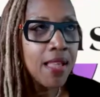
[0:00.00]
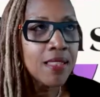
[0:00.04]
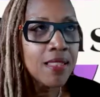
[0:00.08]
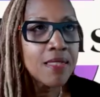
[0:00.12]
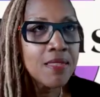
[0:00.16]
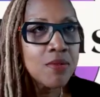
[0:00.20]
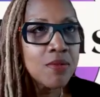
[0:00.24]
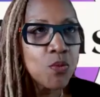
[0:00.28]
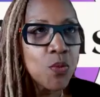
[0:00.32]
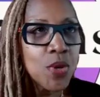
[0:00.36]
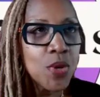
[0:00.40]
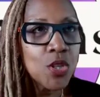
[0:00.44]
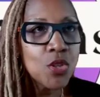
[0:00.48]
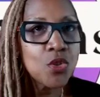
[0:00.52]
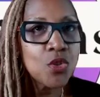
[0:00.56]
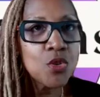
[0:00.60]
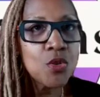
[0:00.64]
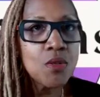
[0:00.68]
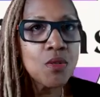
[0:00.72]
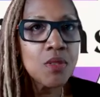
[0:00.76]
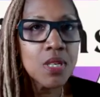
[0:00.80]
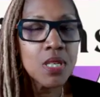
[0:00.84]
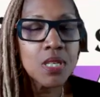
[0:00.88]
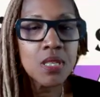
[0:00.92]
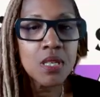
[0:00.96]
And we
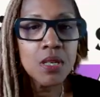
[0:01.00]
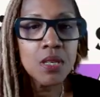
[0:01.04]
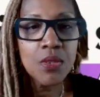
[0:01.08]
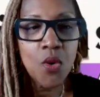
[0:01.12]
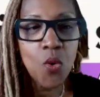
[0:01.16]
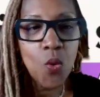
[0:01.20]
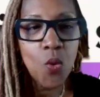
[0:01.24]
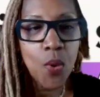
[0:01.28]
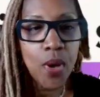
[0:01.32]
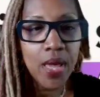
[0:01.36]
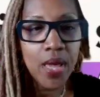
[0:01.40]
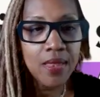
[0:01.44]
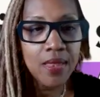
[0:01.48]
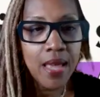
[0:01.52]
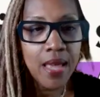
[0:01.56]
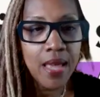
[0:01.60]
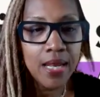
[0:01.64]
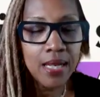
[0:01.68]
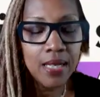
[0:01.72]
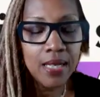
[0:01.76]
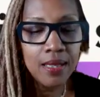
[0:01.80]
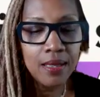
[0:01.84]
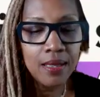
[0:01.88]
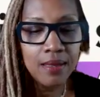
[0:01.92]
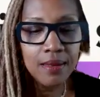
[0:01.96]
do this in a way
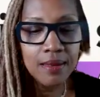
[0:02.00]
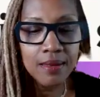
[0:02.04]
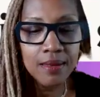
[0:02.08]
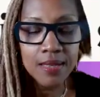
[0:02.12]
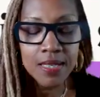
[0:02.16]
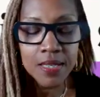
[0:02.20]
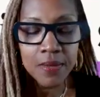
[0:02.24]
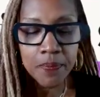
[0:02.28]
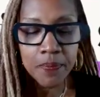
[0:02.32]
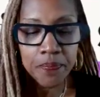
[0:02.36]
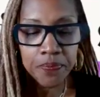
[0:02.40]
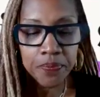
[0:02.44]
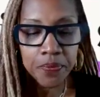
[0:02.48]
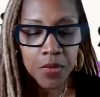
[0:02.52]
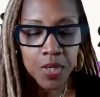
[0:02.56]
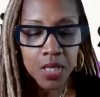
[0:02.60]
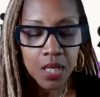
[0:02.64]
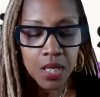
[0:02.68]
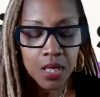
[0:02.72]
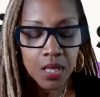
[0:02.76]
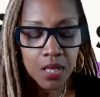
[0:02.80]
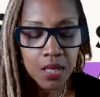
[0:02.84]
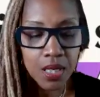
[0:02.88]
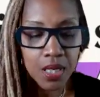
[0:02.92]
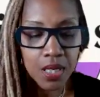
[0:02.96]
that
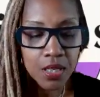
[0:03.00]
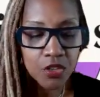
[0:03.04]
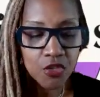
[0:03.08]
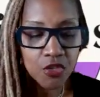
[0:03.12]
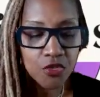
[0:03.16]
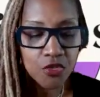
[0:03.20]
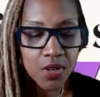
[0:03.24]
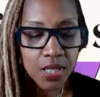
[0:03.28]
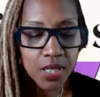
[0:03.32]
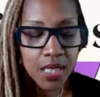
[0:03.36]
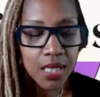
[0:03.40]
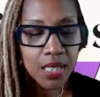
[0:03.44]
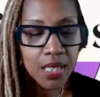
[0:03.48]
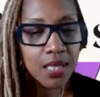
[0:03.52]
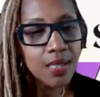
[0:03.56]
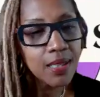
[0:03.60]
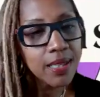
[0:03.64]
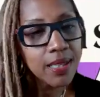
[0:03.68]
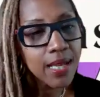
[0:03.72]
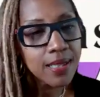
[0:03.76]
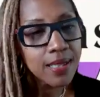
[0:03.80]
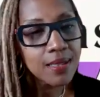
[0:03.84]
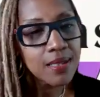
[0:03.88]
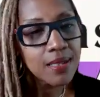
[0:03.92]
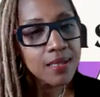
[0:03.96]
it's really
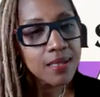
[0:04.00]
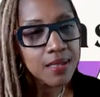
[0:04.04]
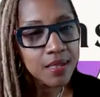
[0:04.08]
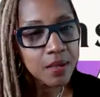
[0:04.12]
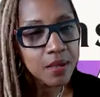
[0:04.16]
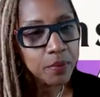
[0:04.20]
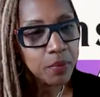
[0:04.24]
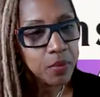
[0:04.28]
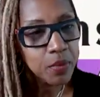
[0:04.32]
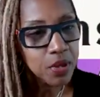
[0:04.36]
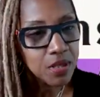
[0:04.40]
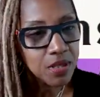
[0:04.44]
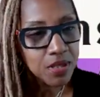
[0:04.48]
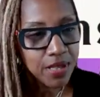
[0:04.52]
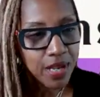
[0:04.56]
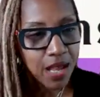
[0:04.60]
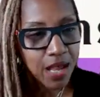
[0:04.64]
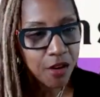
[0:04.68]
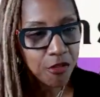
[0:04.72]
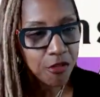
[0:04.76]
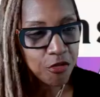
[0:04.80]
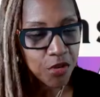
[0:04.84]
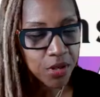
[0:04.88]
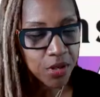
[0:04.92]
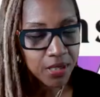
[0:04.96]
connected to the books
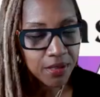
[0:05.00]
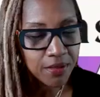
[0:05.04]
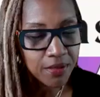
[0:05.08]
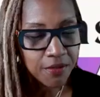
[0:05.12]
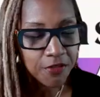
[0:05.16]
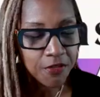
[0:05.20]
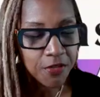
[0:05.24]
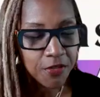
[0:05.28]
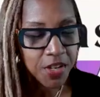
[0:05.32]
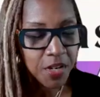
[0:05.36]
that I've written,